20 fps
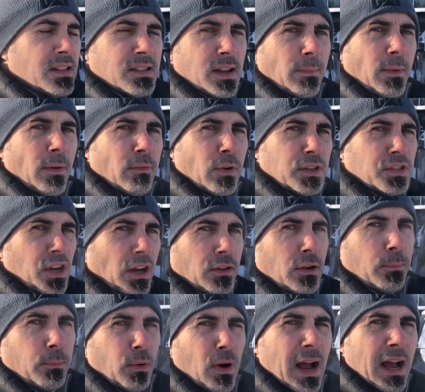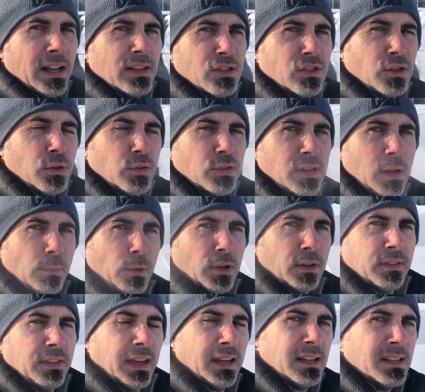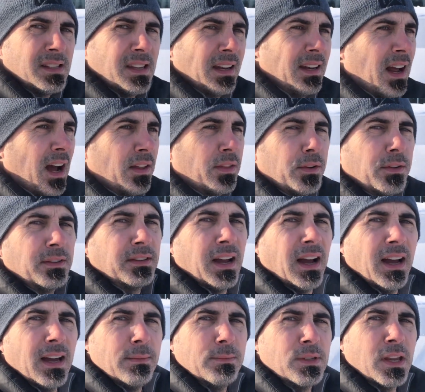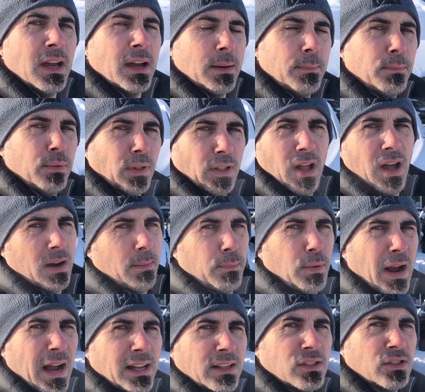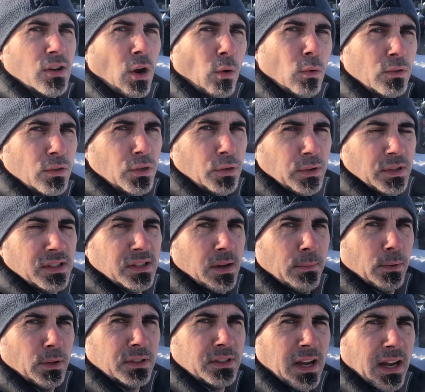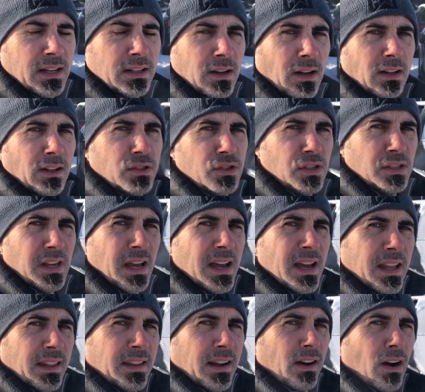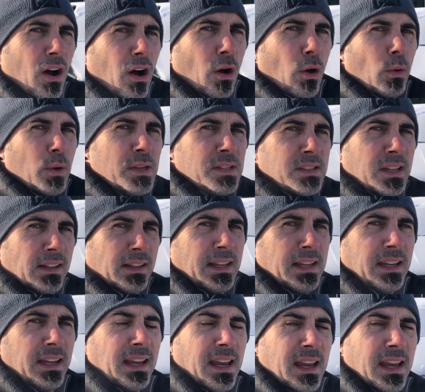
some of which other brands do similar things and other times a lot of brands don't do the similar technologies. They're always the leading